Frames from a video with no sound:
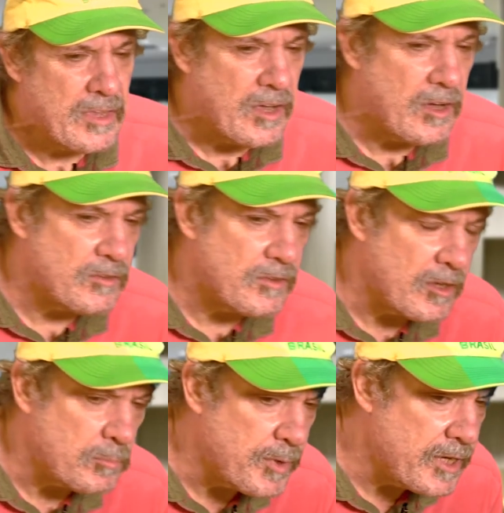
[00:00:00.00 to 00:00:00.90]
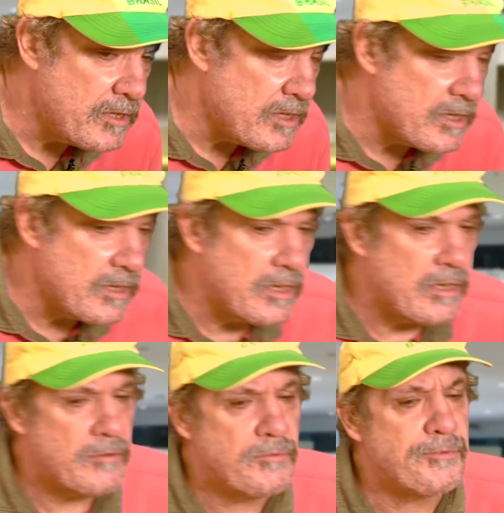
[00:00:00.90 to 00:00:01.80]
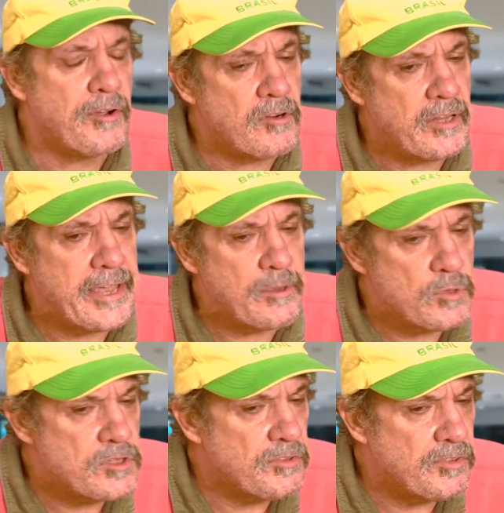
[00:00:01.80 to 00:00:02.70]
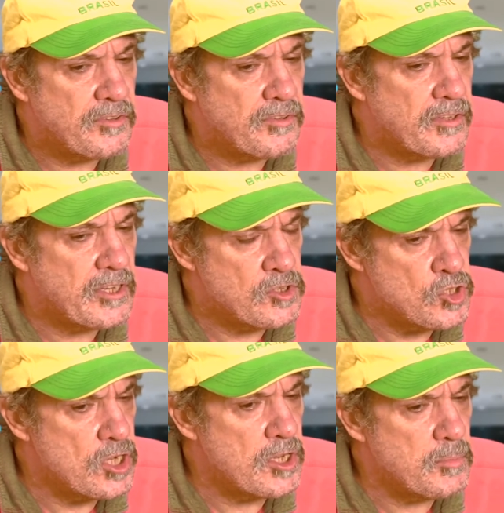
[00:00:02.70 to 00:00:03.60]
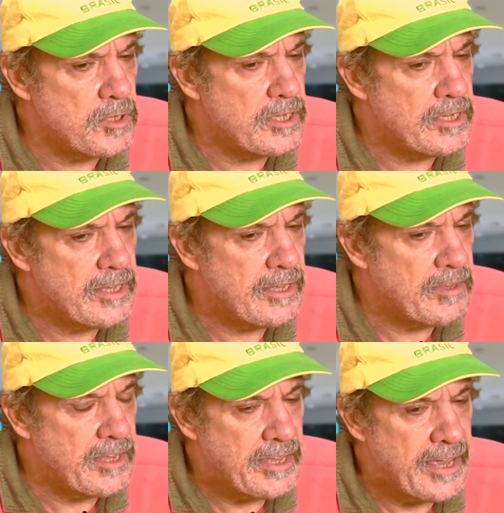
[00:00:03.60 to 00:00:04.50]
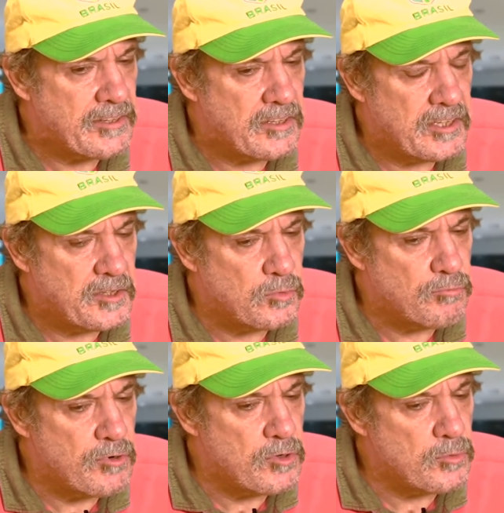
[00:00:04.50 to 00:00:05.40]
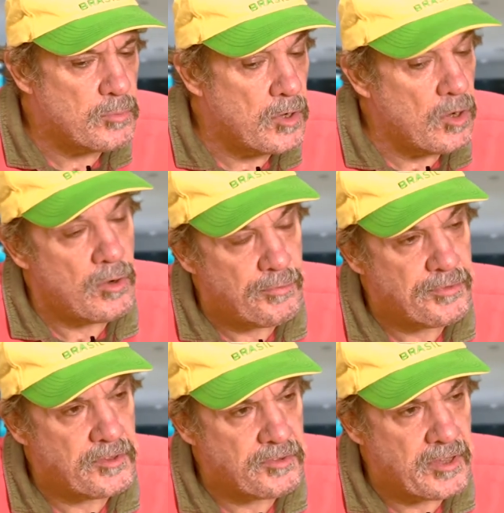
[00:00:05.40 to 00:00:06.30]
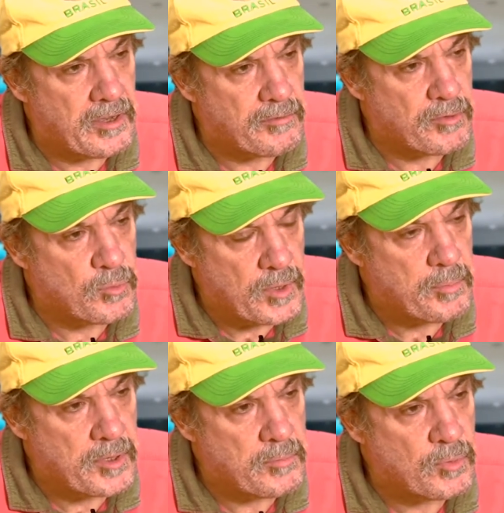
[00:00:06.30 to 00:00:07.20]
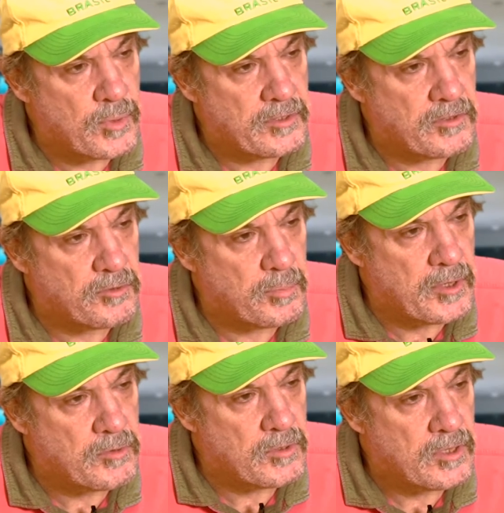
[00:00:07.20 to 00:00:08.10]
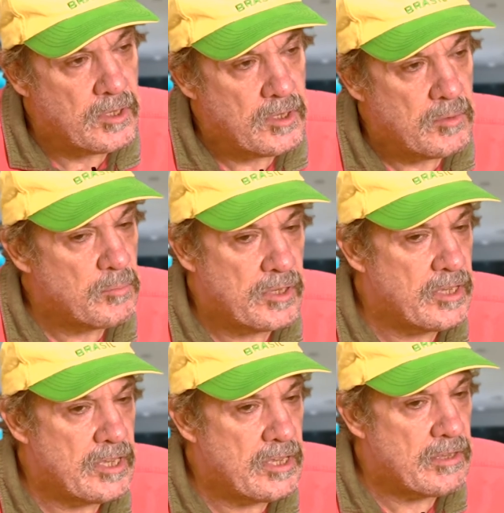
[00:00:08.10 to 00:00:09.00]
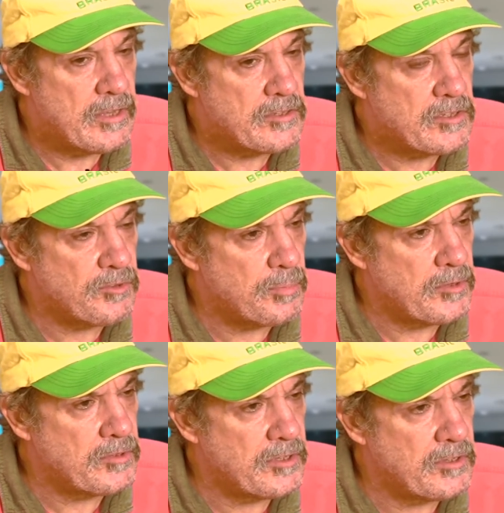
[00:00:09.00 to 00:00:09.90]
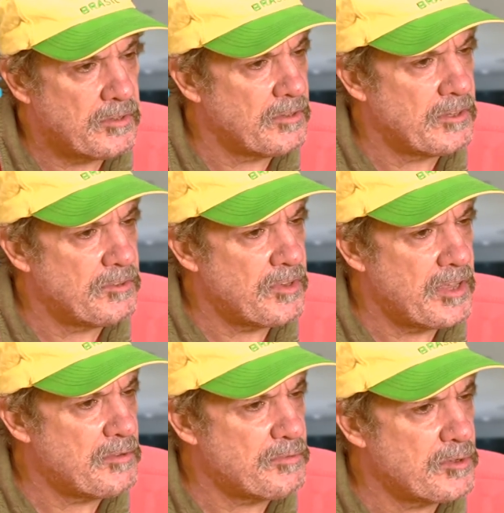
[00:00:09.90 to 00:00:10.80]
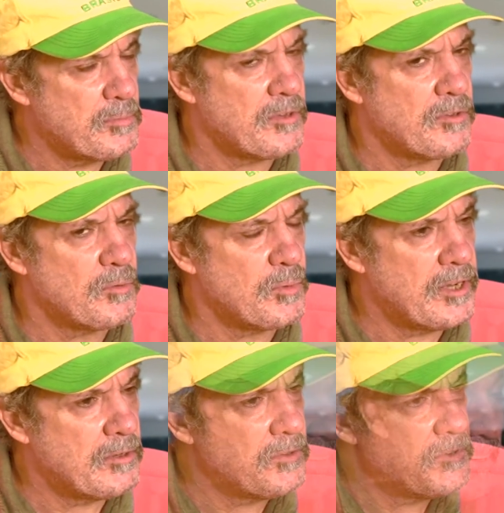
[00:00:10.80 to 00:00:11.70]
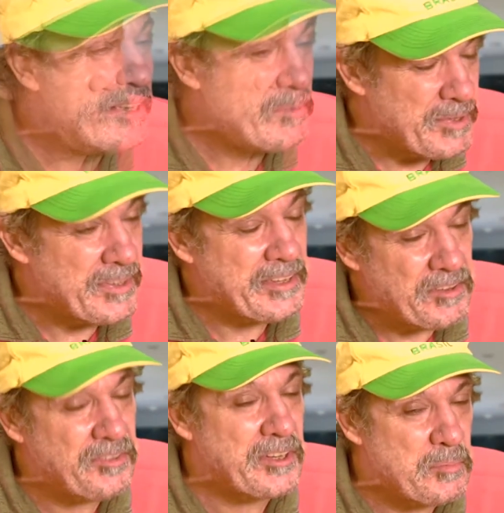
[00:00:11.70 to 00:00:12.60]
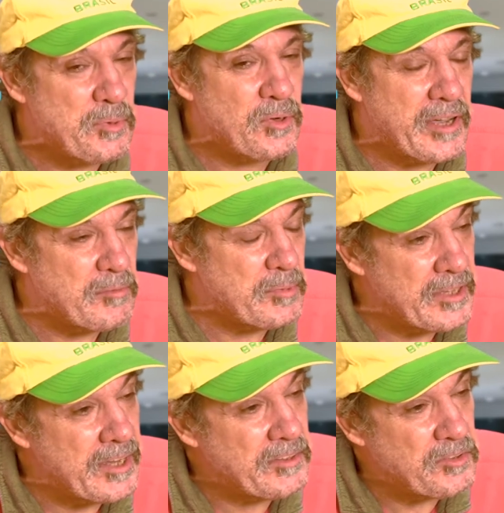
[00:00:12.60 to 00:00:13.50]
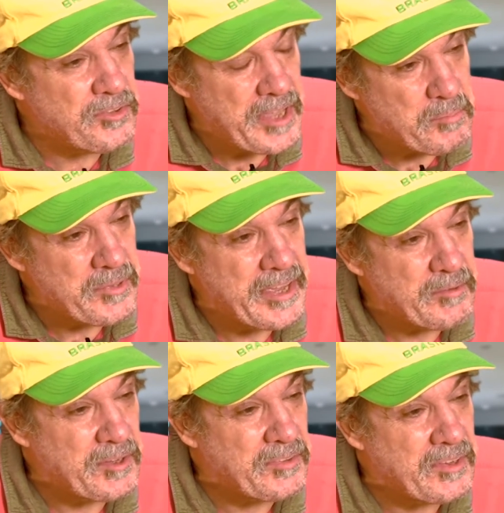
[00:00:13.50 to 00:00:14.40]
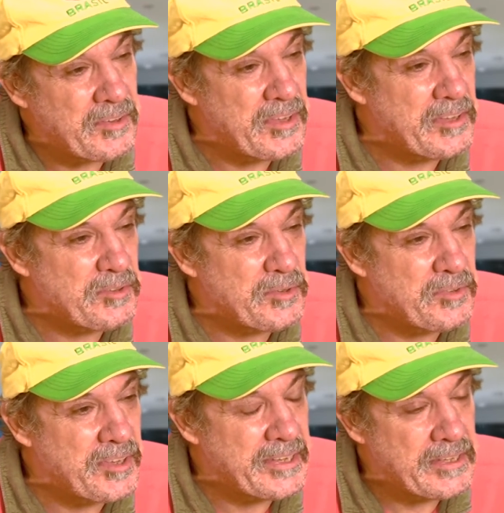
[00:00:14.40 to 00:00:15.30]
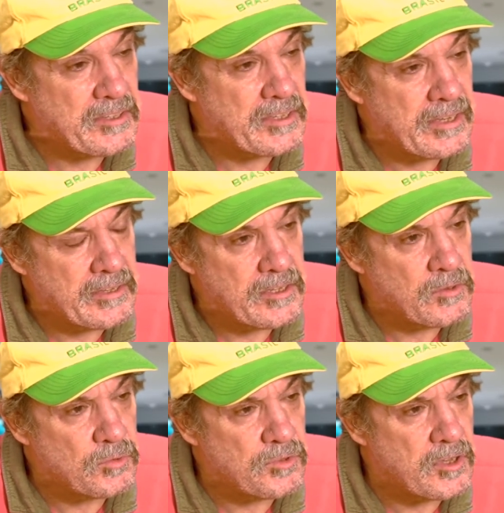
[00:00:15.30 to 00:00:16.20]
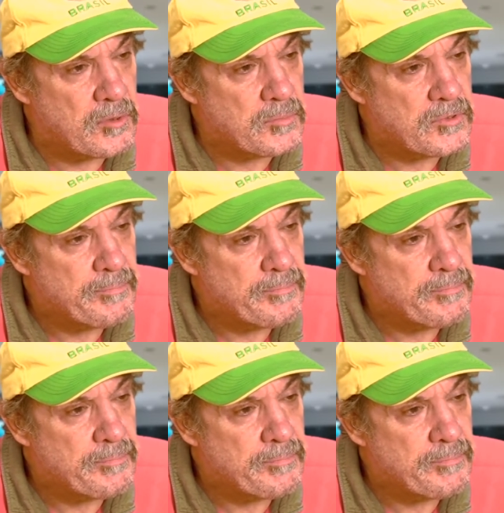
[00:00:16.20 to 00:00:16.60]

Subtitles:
I've been a foreign language assistant in Germany, and they had a little room off the staff room where people went to smoke. But here, they just smoked in the staff room, and I thought, wow. But then the Singapore government kind of stamped down on that sort of thing, and it all stopped.